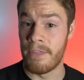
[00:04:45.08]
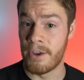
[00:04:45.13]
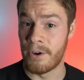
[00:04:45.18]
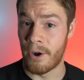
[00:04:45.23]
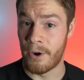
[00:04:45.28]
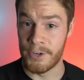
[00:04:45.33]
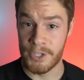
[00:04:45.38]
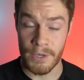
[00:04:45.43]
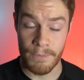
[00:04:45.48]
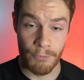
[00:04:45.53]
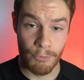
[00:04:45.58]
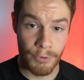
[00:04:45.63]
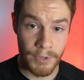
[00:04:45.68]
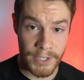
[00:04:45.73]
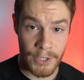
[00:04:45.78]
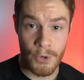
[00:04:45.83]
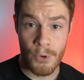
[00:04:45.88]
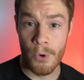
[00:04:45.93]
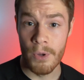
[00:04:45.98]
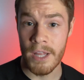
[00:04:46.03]
there are some
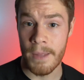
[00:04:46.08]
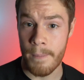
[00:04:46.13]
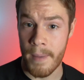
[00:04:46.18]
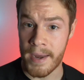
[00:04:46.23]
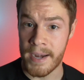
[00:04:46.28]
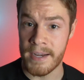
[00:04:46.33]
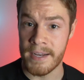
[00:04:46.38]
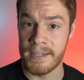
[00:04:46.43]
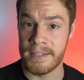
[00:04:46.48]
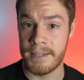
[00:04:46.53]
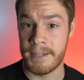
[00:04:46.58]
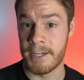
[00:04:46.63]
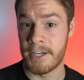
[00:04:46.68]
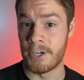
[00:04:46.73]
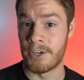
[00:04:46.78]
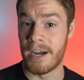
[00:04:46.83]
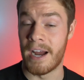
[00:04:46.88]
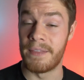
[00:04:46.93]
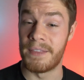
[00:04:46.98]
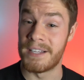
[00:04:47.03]
really cool amenities
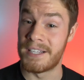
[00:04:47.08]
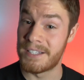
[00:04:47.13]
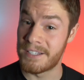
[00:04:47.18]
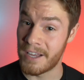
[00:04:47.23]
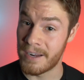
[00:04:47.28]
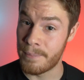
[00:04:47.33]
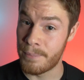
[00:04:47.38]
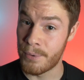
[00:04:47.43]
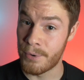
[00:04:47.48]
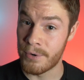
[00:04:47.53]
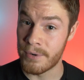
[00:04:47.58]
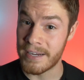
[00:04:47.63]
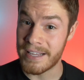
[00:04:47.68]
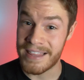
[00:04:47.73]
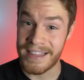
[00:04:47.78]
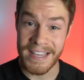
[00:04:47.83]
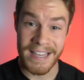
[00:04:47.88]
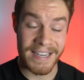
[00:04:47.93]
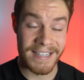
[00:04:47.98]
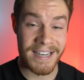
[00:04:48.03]
here at the Sudbury.
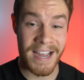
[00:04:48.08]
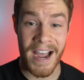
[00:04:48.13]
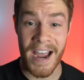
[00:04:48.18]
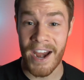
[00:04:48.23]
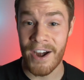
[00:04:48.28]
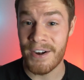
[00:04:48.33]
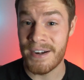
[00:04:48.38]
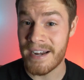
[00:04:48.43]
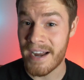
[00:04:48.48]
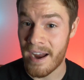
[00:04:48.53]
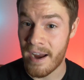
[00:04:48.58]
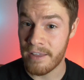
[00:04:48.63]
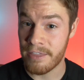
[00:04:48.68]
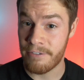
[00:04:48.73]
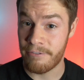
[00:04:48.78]
The entire 9th